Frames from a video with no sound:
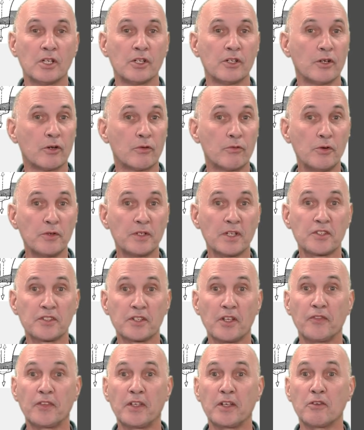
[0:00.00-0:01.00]
the crude and
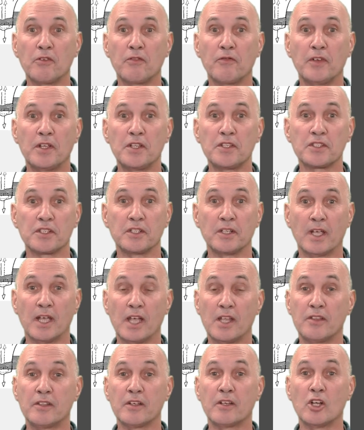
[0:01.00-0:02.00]
Sentai convention
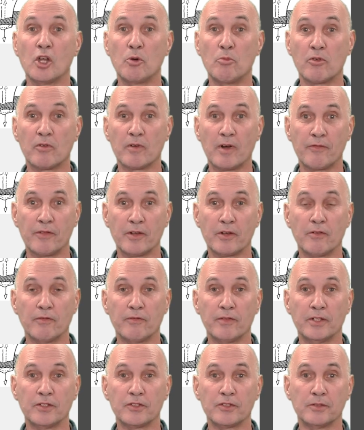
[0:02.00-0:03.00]
and the global graphic
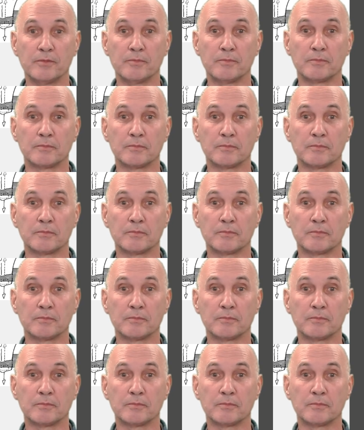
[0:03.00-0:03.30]
convention.